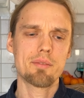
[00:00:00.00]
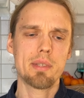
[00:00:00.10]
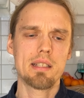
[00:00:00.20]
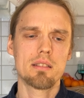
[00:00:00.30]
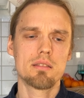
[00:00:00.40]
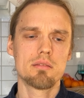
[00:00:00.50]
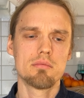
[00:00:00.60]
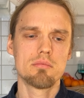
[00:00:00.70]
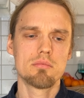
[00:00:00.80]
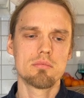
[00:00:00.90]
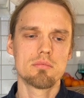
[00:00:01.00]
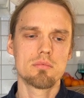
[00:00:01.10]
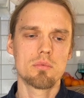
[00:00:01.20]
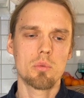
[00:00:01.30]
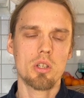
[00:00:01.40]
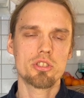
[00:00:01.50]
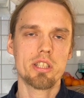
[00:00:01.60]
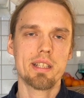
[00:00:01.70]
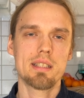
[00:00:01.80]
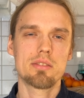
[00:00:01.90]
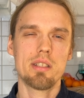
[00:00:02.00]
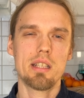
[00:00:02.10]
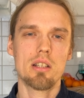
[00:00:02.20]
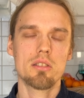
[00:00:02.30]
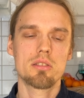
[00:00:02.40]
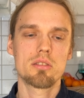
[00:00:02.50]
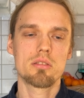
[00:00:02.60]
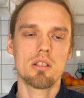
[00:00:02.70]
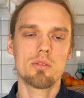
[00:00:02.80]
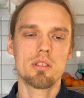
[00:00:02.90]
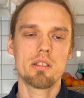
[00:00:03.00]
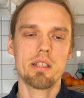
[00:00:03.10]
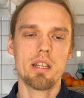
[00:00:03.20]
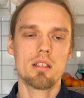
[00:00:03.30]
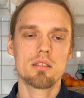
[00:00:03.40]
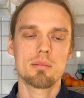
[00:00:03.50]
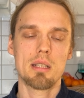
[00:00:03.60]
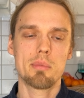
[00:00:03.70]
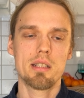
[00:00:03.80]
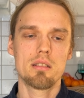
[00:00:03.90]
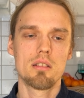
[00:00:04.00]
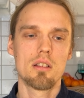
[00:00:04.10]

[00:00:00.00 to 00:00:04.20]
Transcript: been watching his videos over the years, maybe